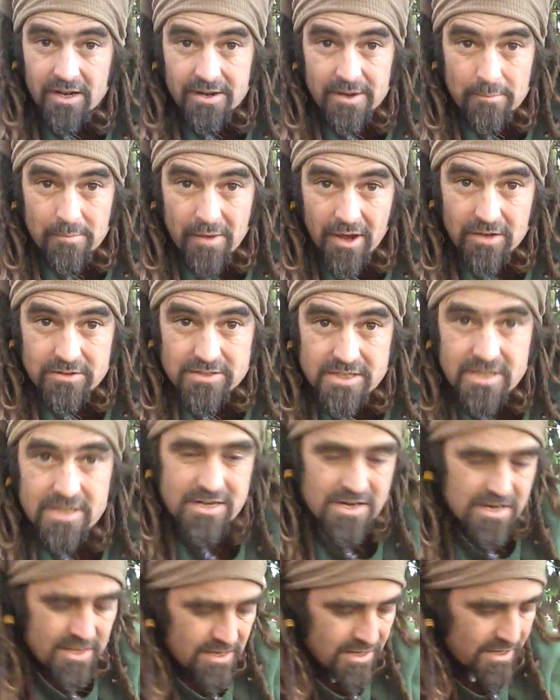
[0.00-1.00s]
on a
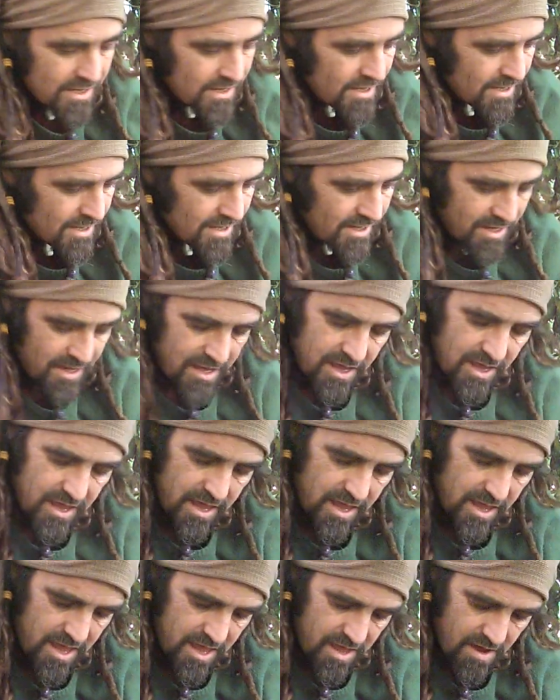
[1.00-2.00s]
mountain
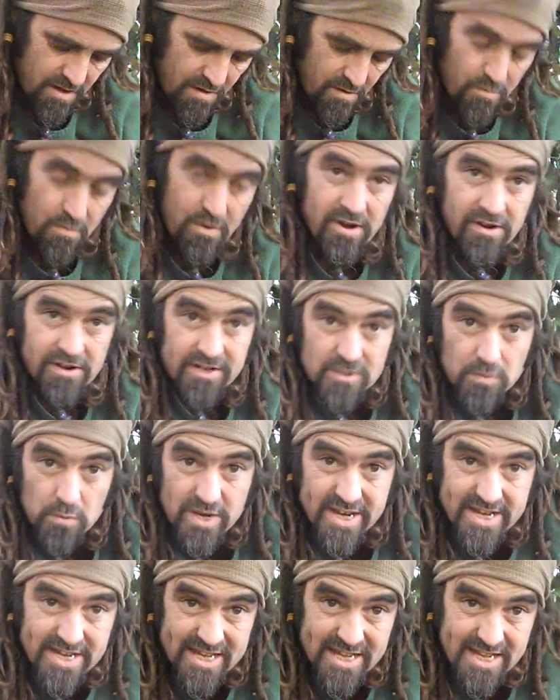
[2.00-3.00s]
where it's
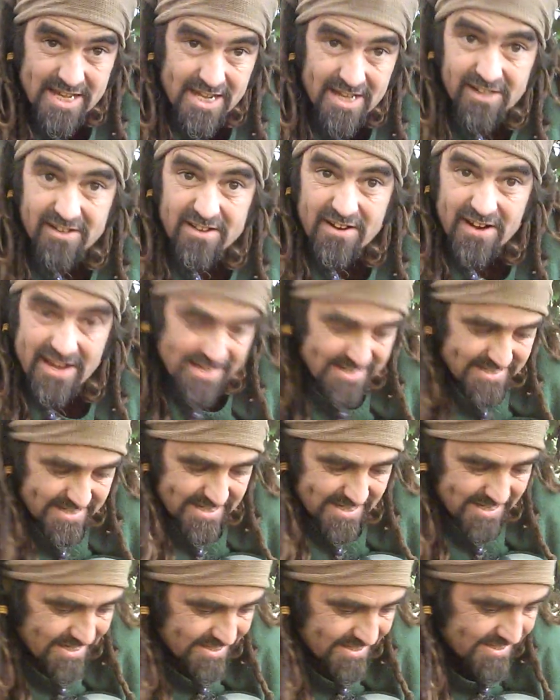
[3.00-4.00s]
windy and
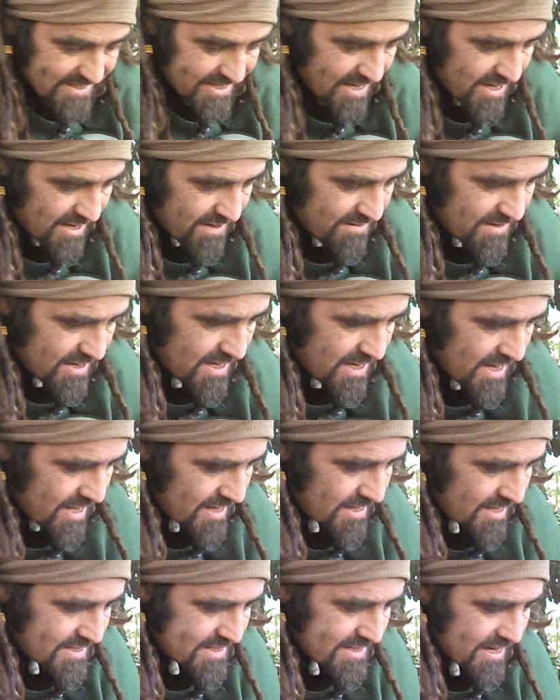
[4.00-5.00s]
crazy and scary,
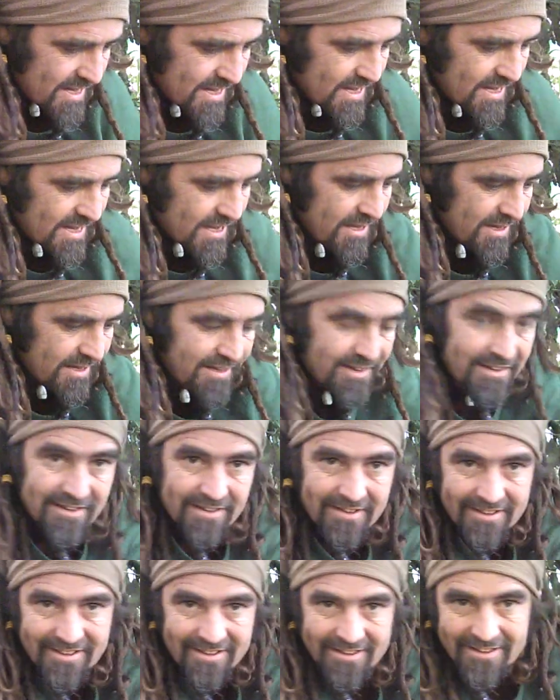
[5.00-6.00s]
and
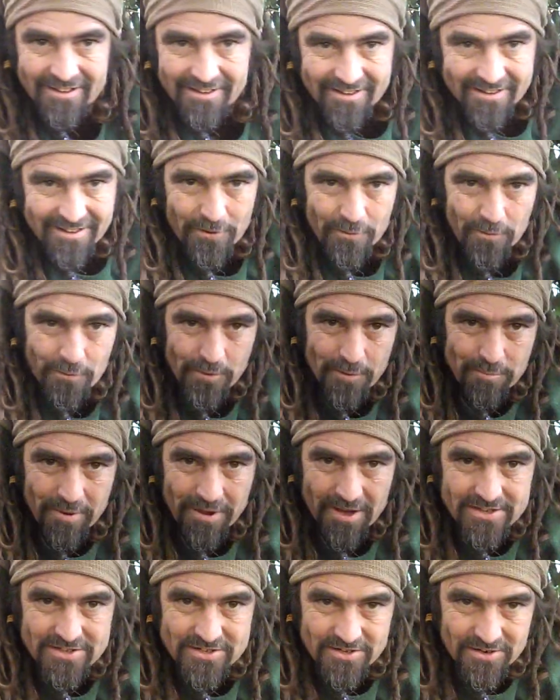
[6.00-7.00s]
whip
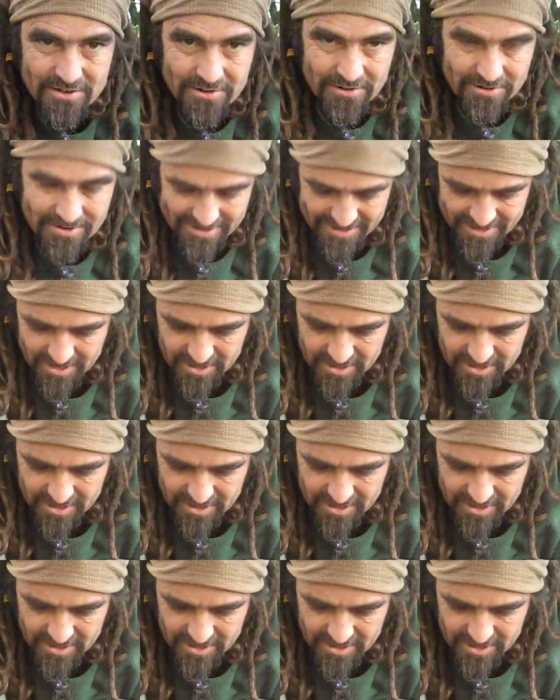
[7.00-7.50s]
out your